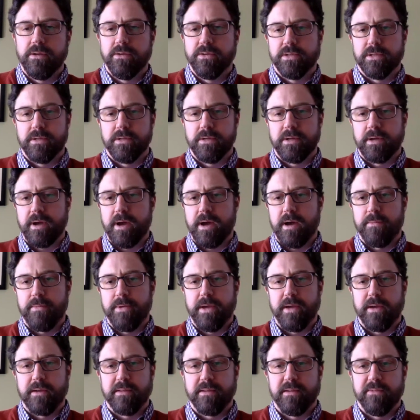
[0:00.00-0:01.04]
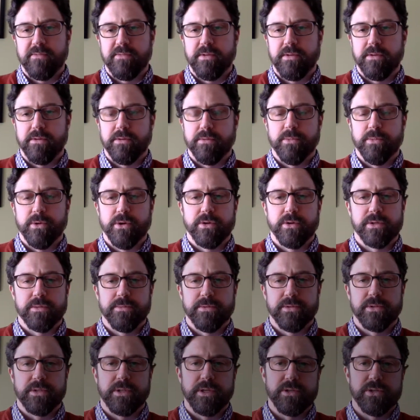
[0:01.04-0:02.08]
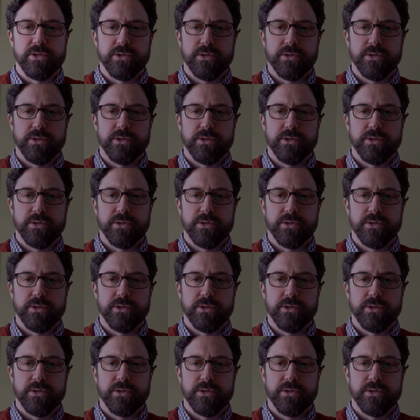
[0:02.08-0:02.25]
we can use it in a copy activity or a merge